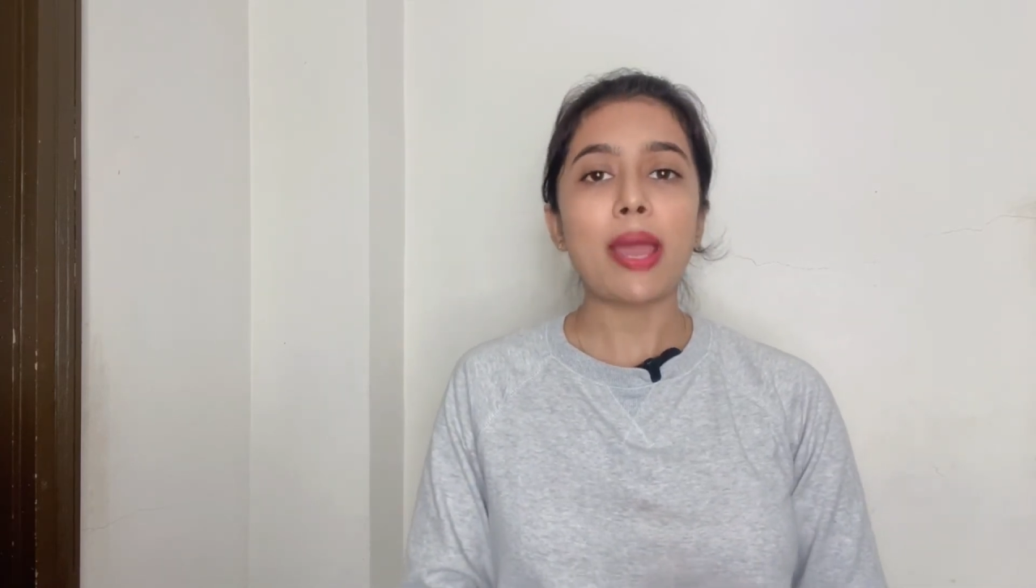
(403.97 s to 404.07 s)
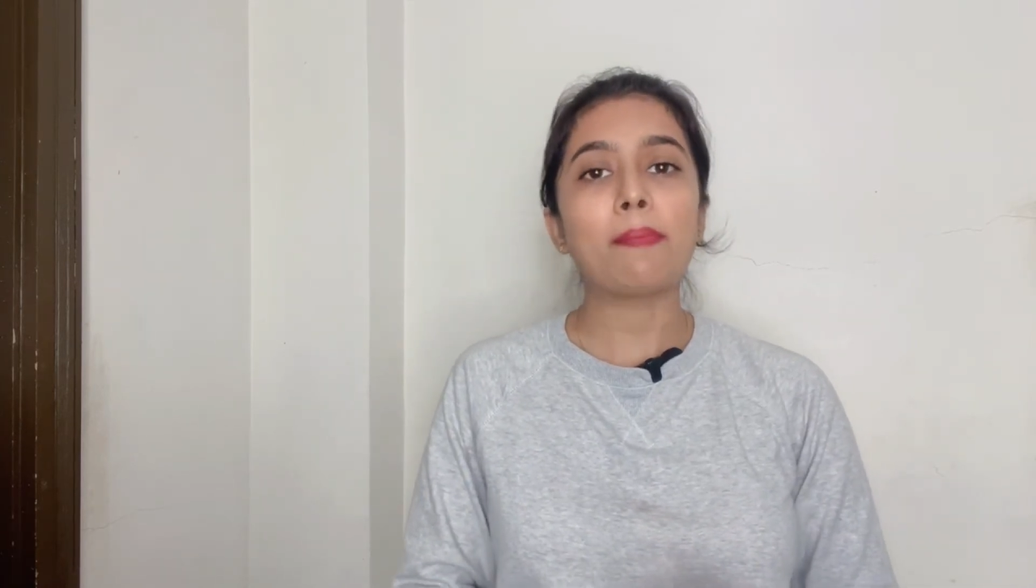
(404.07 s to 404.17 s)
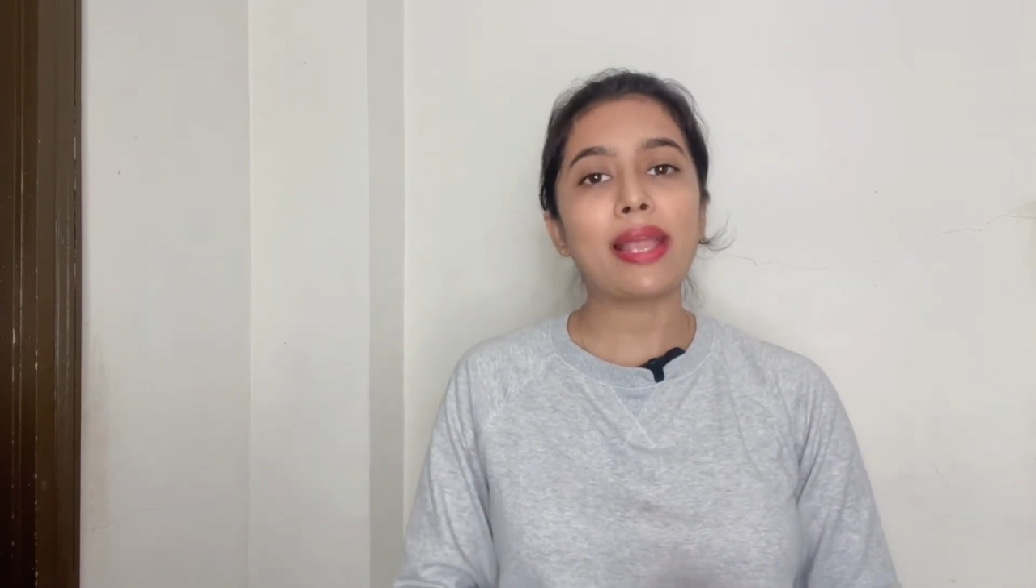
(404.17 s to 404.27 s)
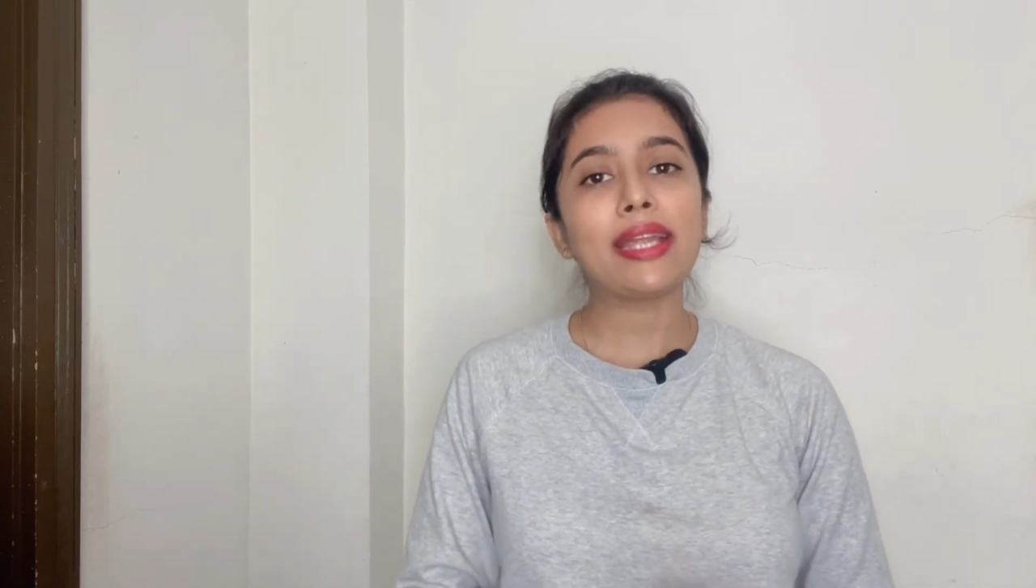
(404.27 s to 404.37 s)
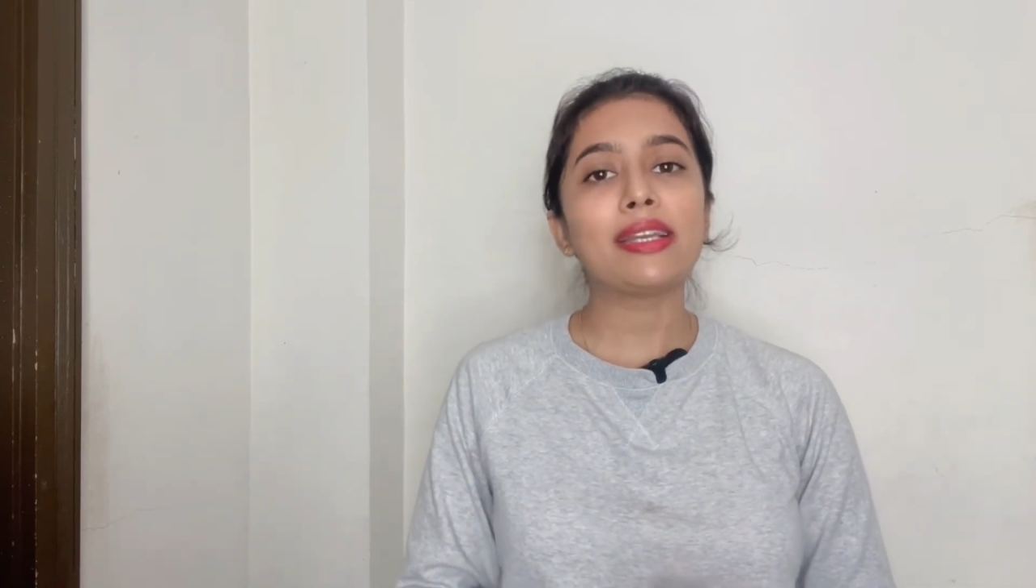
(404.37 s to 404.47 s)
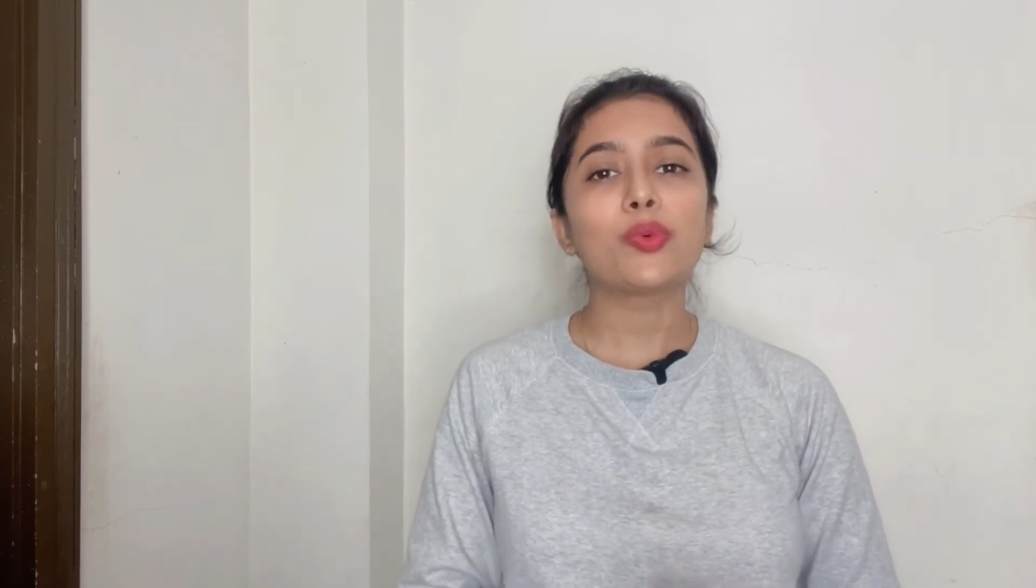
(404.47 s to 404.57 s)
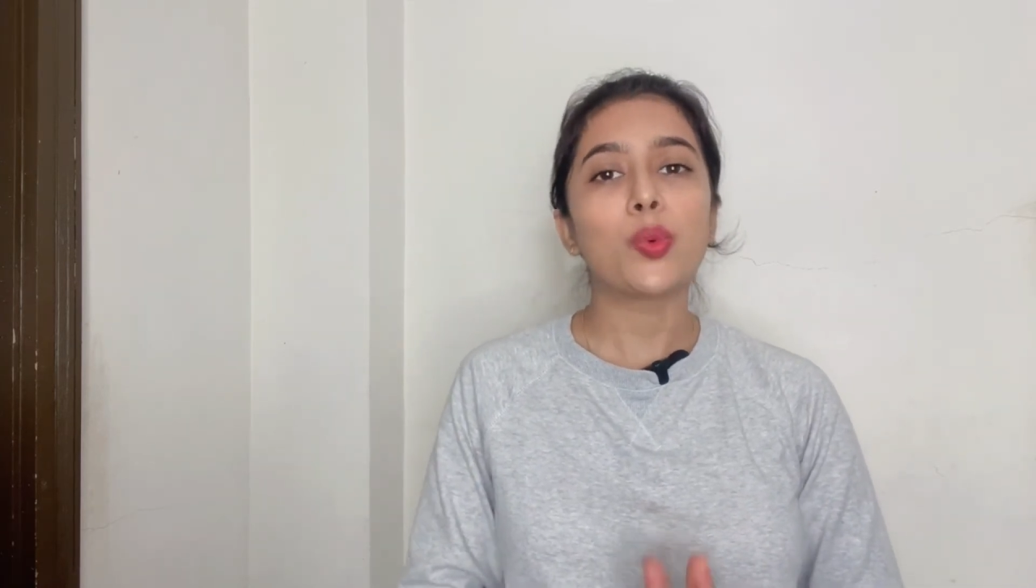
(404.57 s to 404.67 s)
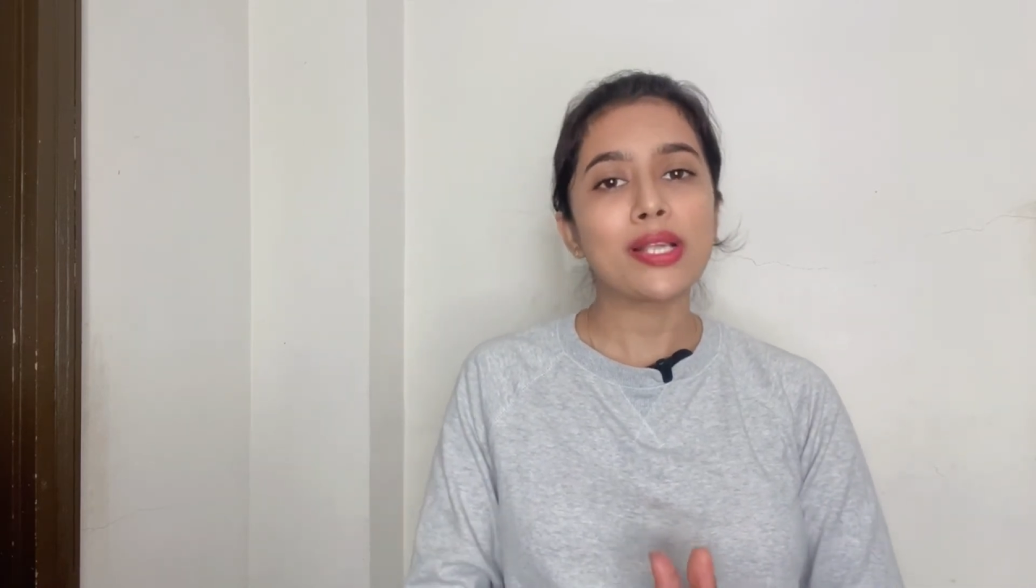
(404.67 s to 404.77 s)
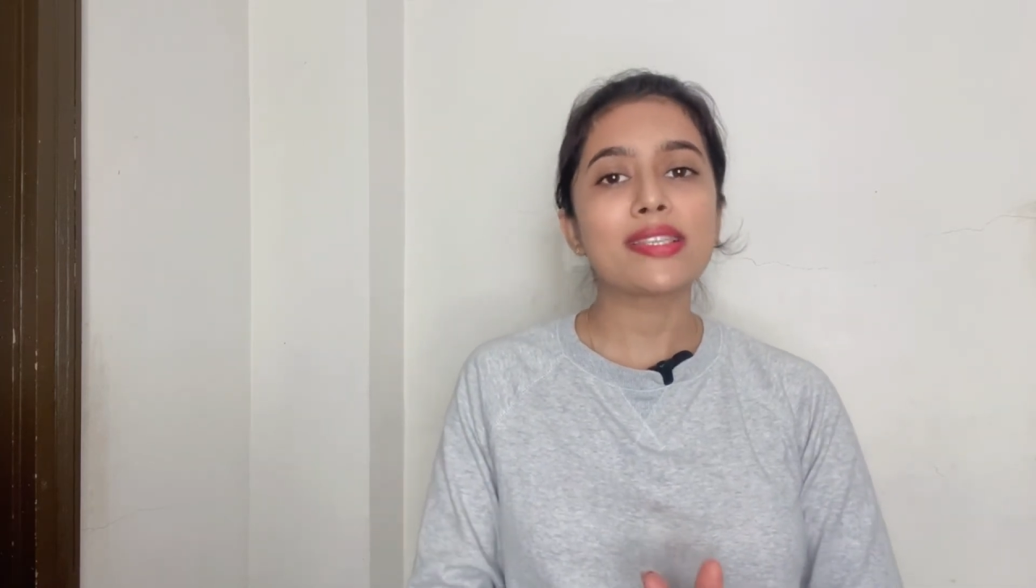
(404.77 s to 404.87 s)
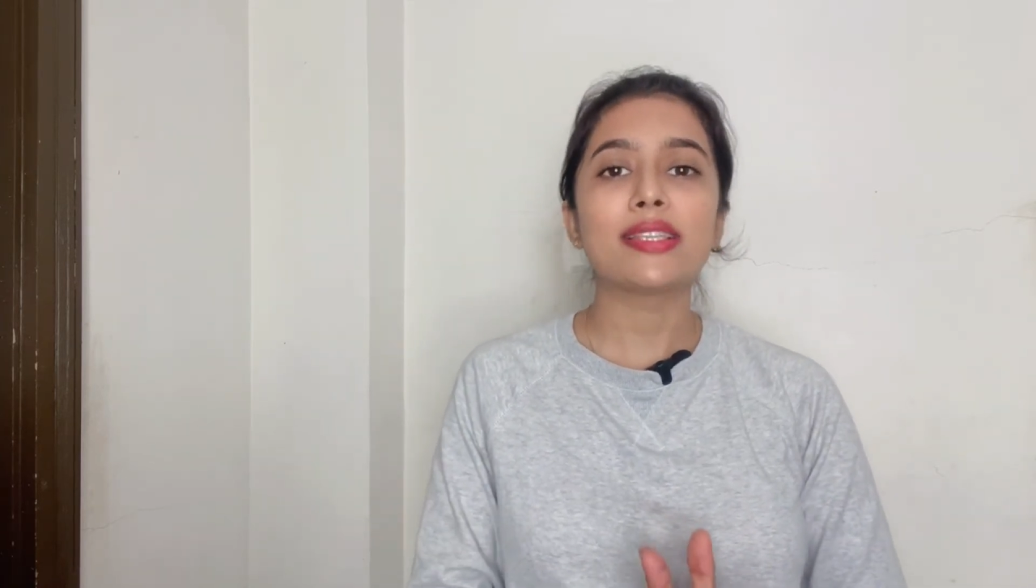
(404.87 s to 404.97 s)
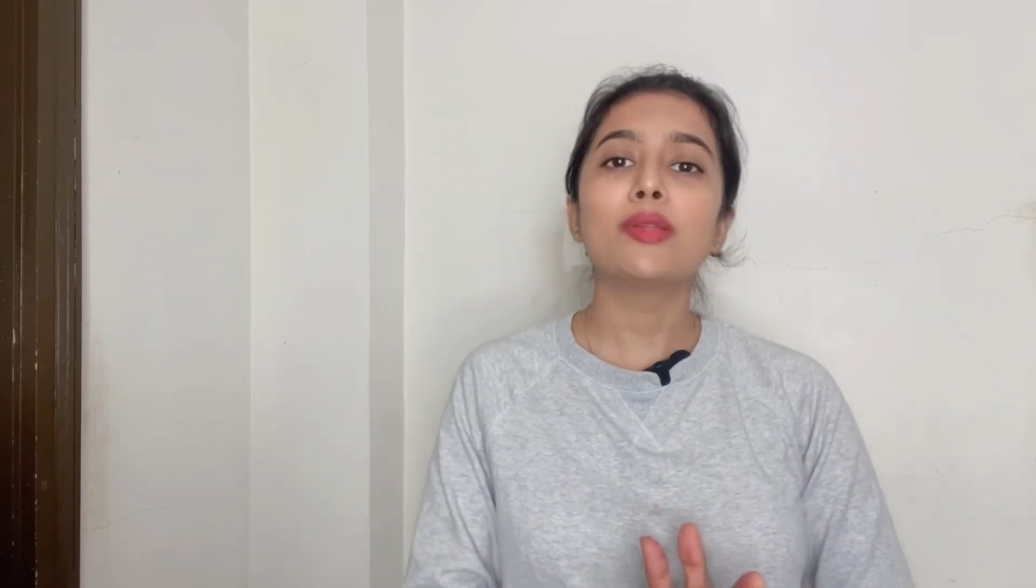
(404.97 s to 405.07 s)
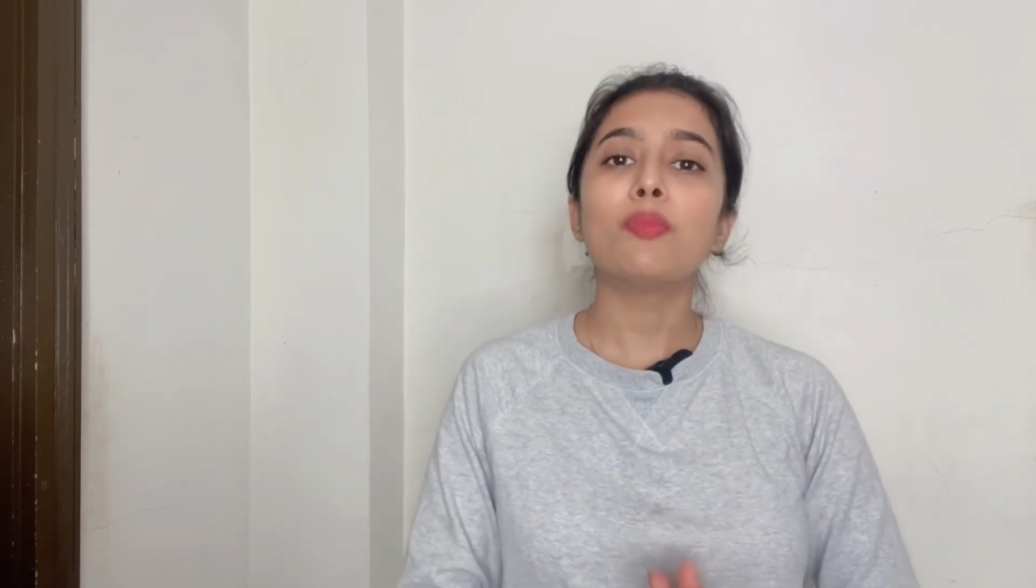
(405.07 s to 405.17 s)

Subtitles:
apply it once in the